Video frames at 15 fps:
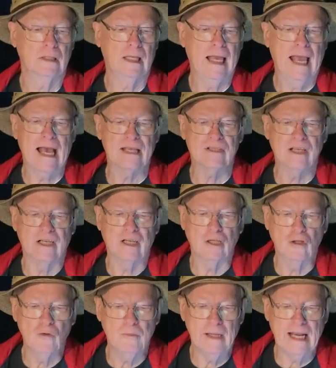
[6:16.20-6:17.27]
Has it
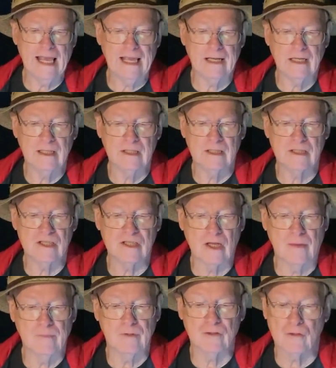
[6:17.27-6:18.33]
illuminated
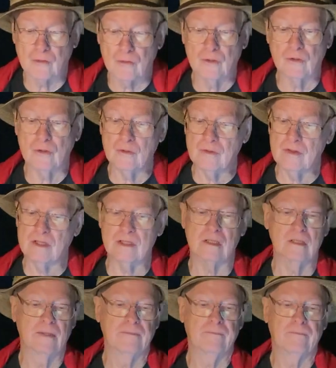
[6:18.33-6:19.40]
some truths
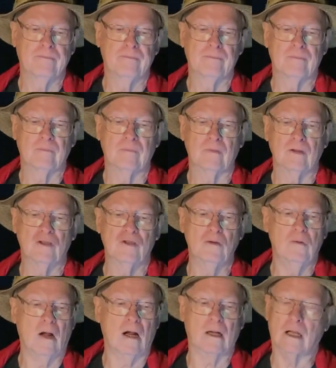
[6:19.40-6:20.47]

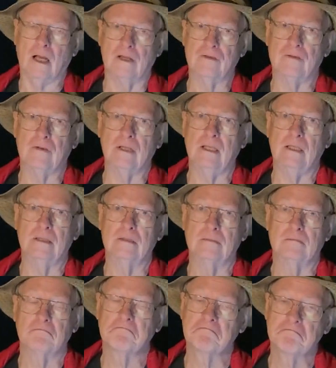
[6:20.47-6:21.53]
to our country,
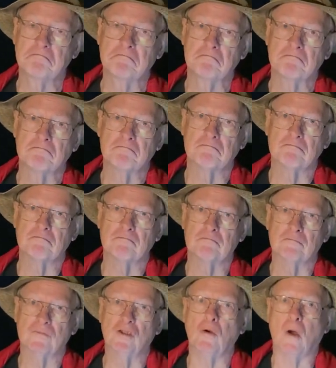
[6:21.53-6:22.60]

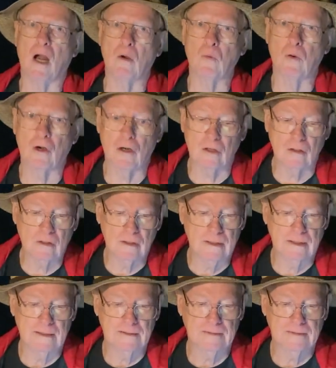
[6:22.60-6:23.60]
to our world?